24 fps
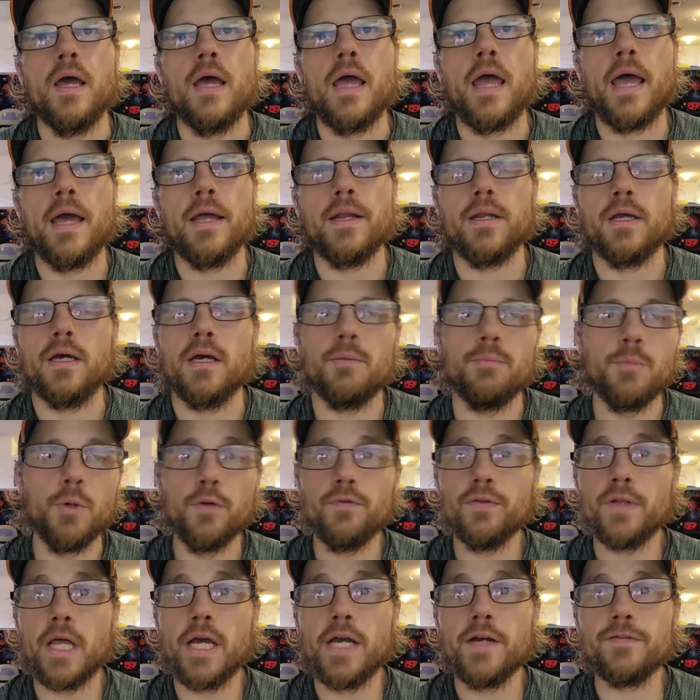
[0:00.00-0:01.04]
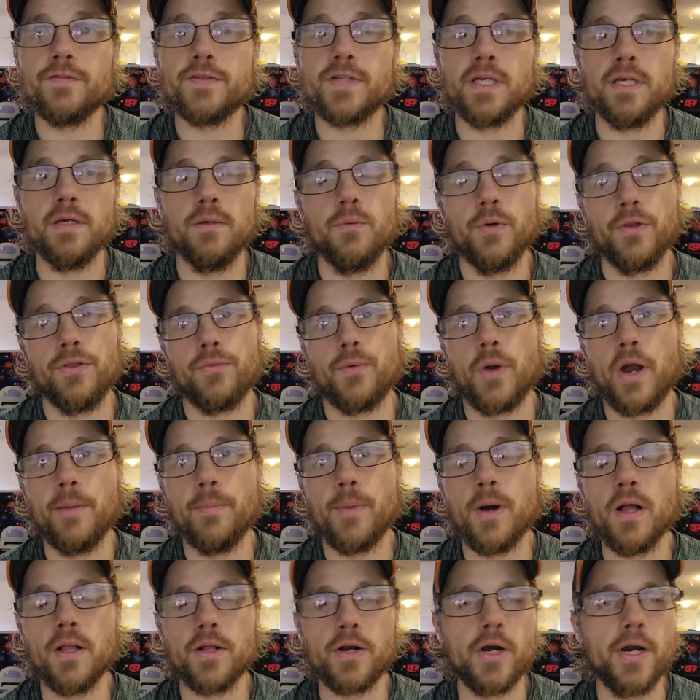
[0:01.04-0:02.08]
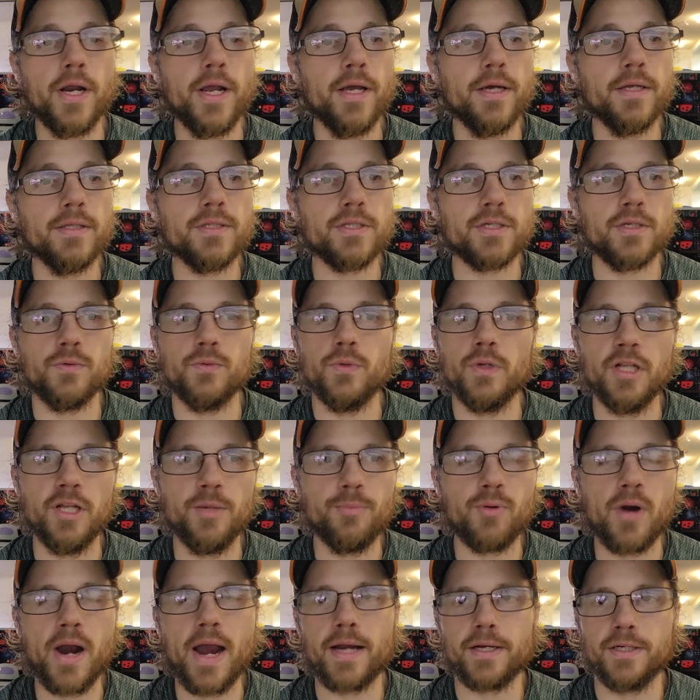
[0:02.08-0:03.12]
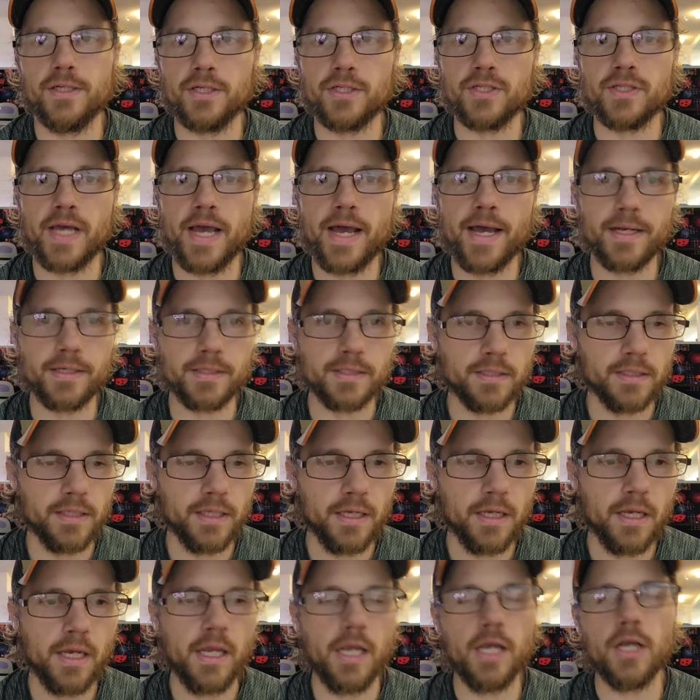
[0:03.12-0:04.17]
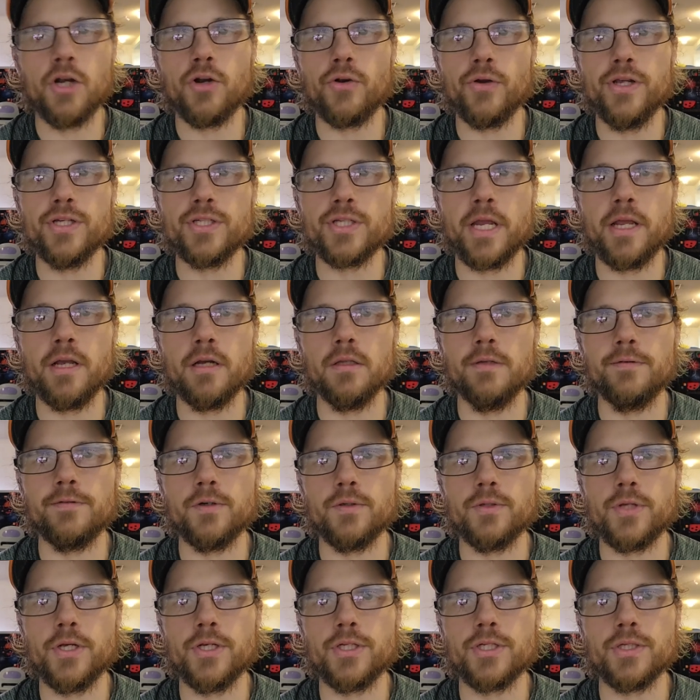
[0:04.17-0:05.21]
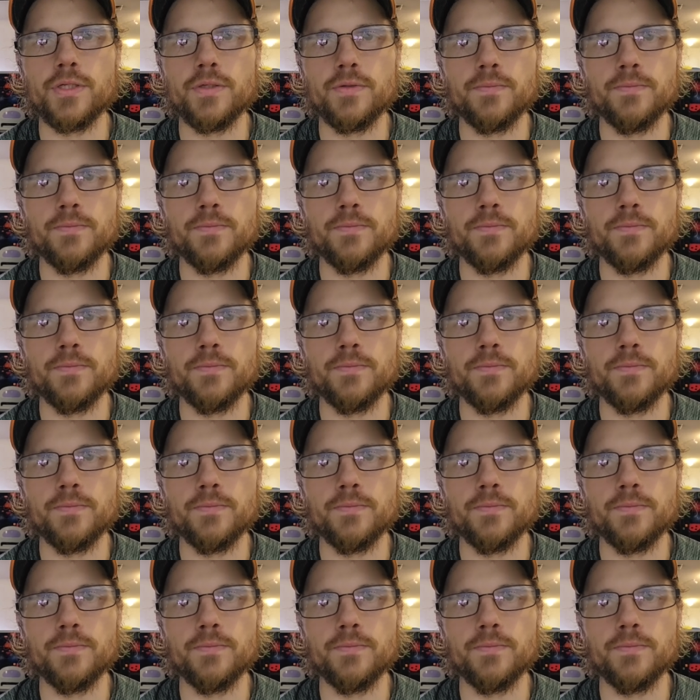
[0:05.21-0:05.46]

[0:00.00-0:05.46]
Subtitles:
and move left with the right ball in our hands and really practice that increased angle of rotation.